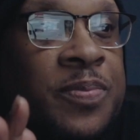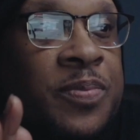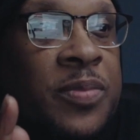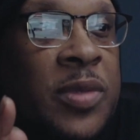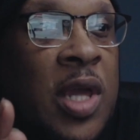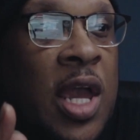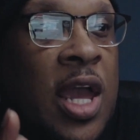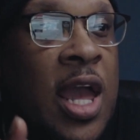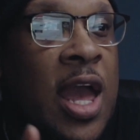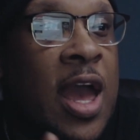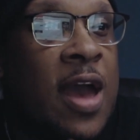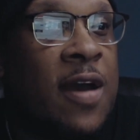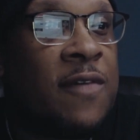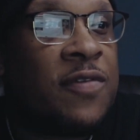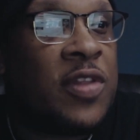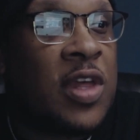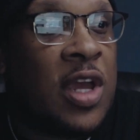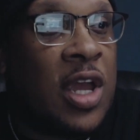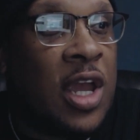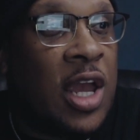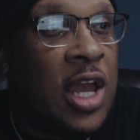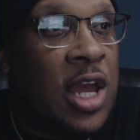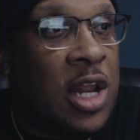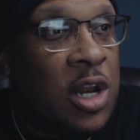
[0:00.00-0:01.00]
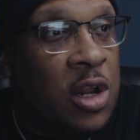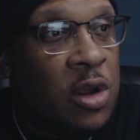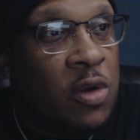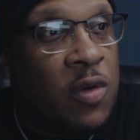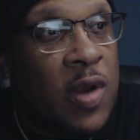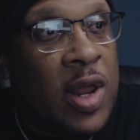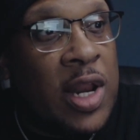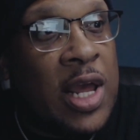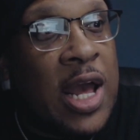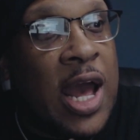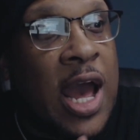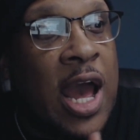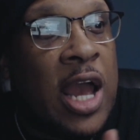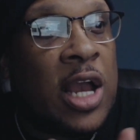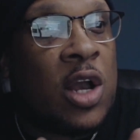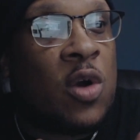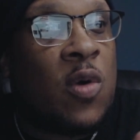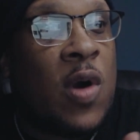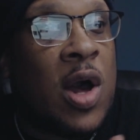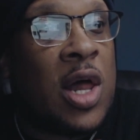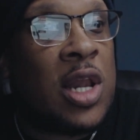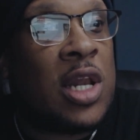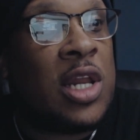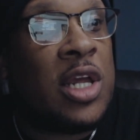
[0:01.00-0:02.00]
They have the integrated
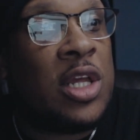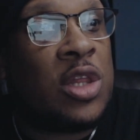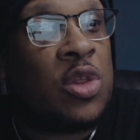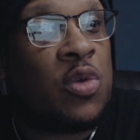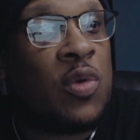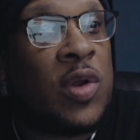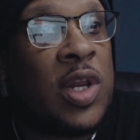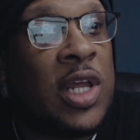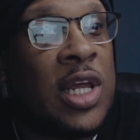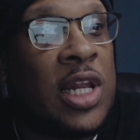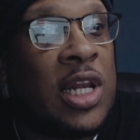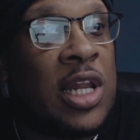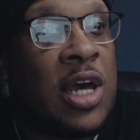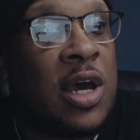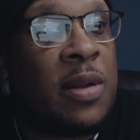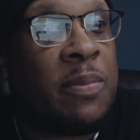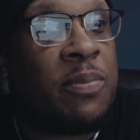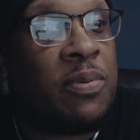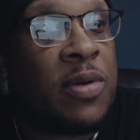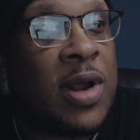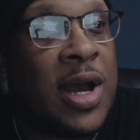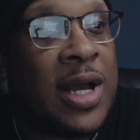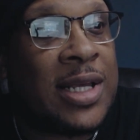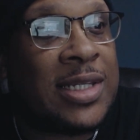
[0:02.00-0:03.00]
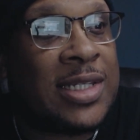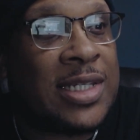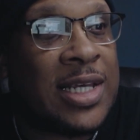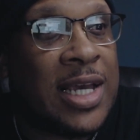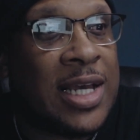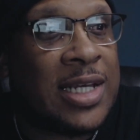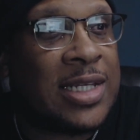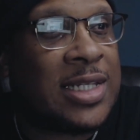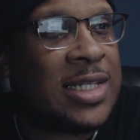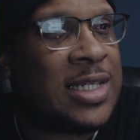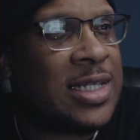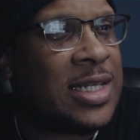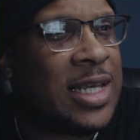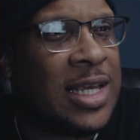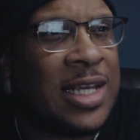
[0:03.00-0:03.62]
high-quality 3D LUT process